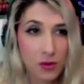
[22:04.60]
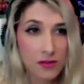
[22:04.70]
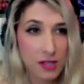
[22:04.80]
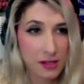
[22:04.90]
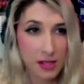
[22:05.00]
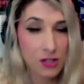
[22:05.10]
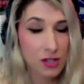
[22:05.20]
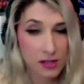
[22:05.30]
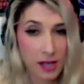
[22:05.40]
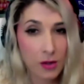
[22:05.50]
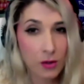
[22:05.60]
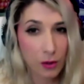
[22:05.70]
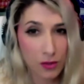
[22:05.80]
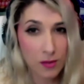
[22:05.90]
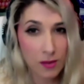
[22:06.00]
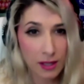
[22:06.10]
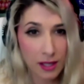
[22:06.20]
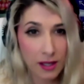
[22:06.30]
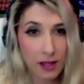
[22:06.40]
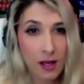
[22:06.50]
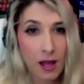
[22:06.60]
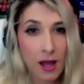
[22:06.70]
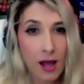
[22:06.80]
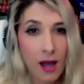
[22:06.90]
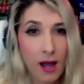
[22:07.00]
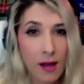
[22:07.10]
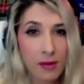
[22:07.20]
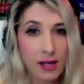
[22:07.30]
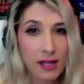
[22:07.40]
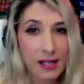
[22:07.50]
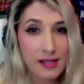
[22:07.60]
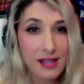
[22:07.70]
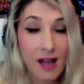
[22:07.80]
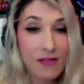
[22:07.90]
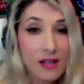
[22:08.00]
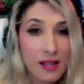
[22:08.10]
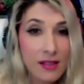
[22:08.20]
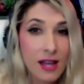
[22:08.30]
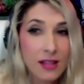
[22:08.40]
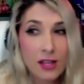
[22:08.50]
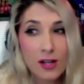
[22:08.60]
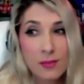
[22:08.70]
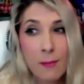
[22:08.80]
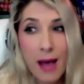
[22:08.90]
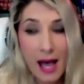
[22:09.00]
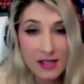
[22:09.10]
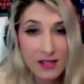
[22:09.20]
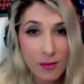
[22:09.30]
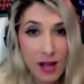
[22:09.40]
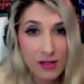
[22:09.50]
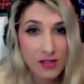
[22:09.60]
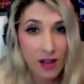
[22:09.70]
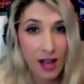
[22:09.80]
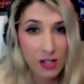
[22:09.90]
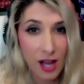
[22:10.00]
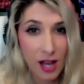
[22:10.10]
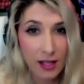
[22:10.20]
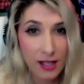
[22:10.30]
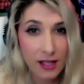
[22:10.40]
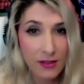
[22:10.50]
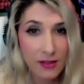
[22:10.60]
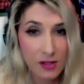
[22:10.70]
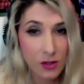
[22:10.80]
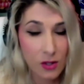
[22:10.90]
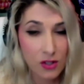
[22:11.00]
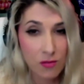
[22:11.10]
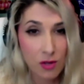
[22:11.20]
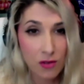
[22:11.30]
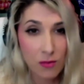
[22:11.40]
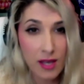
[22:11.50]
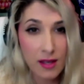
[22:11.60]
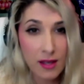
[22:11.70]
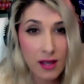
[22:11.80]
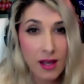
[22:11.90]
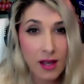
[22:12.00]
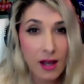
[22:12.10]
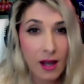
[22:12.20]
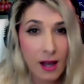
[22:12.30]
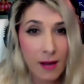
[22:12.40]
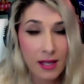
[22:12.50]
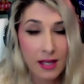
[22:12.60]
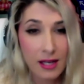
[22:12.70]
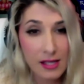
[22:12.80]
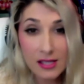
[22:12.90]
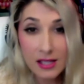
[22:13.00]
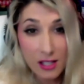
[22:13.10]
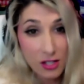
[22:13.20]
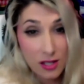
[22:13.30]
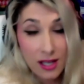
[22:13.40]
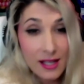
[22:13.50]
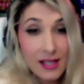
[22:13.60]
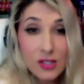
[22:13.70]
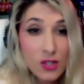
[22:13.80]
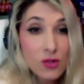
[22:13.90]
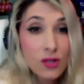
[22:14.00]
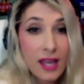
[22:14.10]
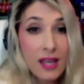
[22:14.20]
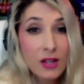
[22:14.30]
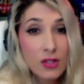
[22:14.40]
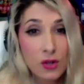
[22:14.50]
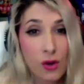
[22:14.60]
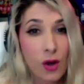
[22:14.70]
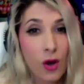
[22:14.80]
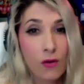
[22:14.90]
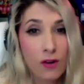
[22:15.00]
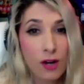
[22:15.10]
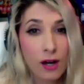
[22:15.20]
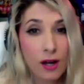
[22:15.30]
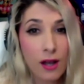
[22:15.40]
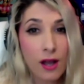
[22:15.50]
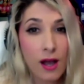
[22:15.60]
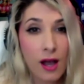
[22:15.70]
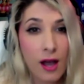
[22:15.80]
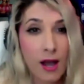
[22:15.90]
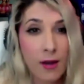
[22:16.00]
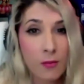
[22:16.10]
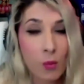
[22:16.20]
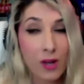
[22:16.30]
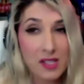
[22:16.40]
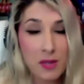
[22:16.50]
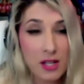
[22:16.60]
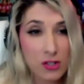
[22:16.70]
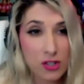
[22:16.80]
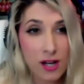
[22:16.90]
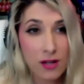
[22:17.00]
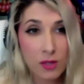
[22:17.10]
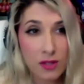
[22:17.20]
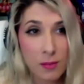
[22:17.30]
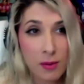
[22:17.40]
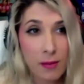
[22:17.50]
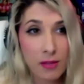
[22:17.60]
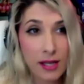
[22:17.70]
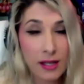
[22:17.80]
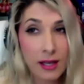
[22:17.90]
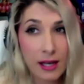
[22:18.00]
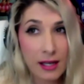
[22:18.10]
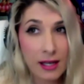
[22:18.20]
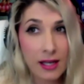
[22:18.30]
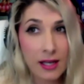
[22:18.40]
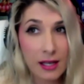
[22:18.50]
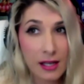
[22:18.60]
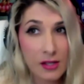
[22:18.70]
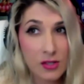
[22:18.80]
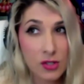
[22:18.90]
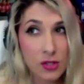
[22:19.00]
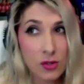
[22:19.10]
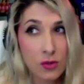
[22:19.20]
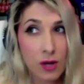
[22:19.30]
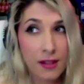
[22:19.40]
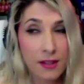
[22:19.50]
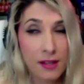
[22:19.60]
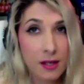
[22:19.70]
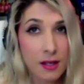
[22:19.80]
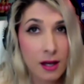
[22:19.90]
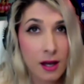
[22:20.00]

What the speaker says: of the ascension cycle, ultimately. But it's evident that there's massive amounts of hijacking in the disclosure movement. And it is to gain control over what's being shared with the public. And again, it is to, I think,